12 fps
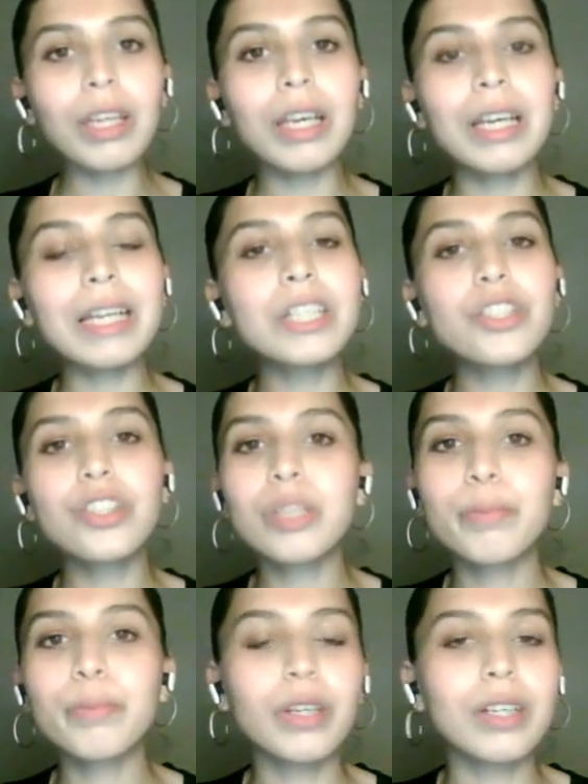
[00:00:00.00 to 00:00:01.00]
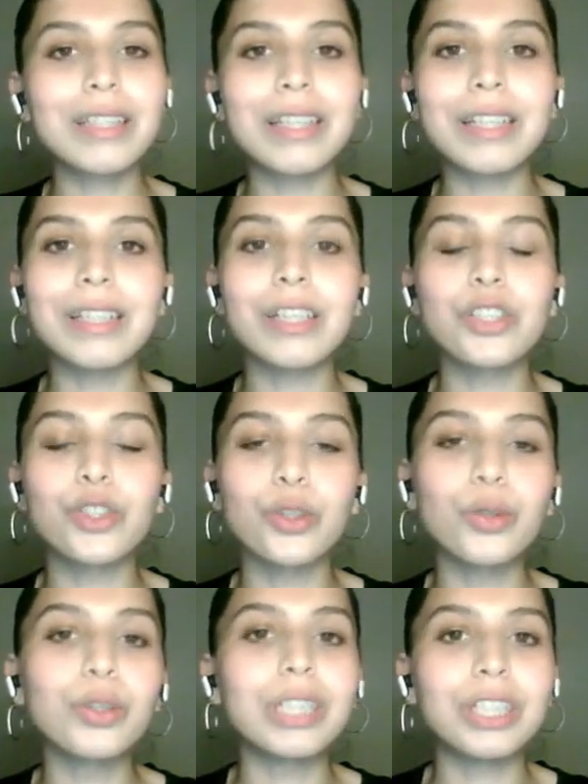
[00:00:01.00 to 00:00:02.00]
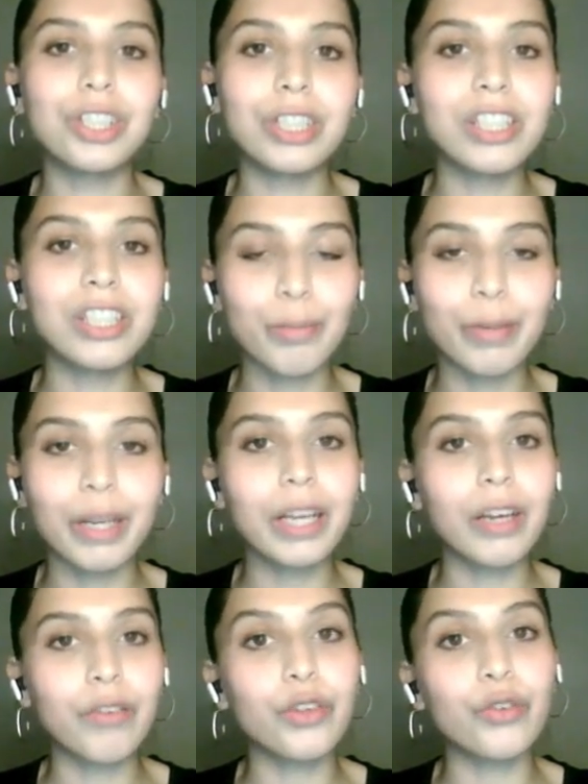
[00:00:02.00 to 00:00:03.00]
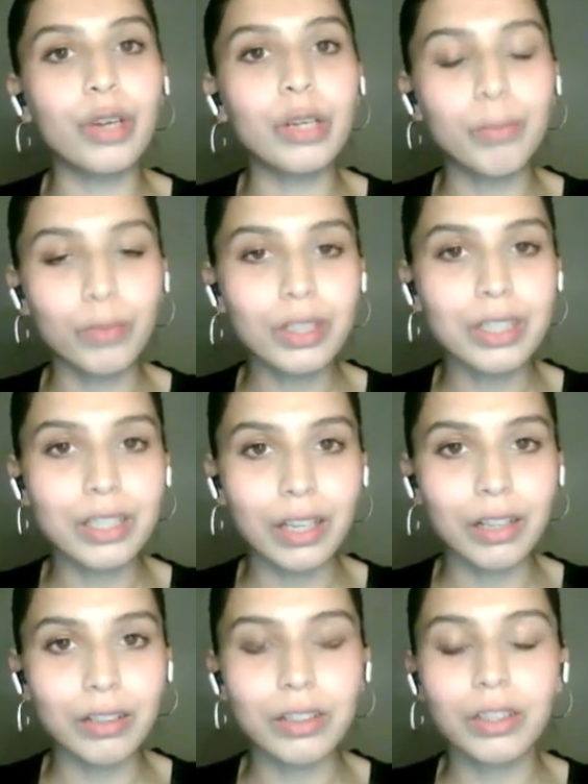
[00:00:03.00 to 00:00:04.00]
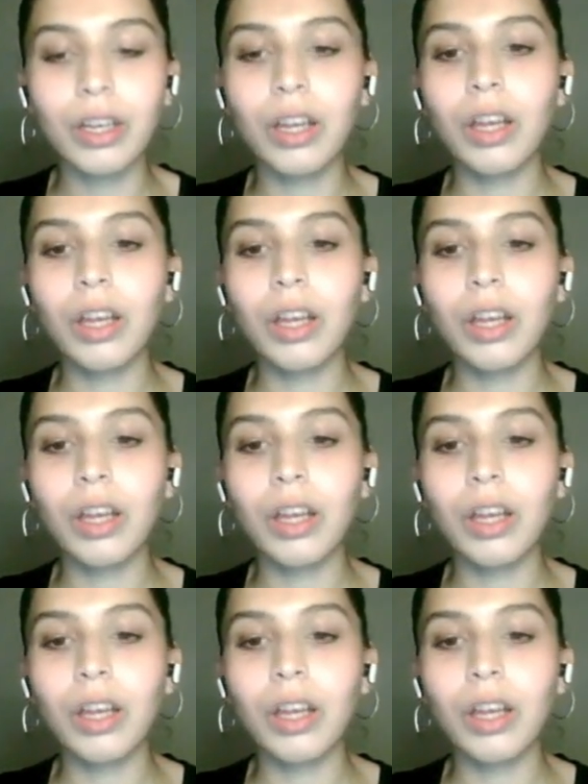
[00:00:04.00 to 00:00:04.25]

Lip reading: And that's just because there's a shortage in the supply of the red blood cells.